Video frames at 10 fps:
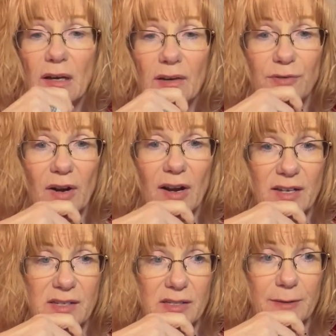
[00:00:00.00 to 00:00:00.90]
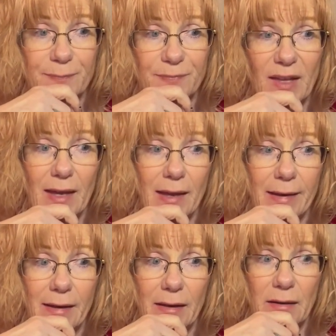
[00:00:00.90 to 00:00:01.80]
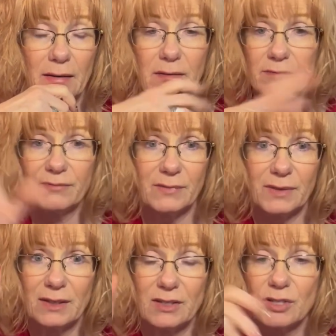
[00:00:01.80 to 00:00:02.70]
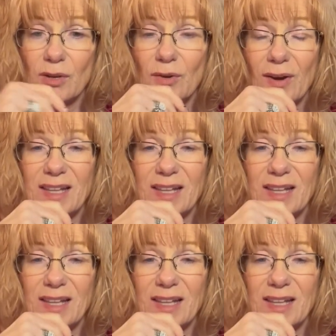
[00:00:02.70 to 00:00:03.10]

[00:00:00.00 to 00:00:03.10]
for us, and it's doing great.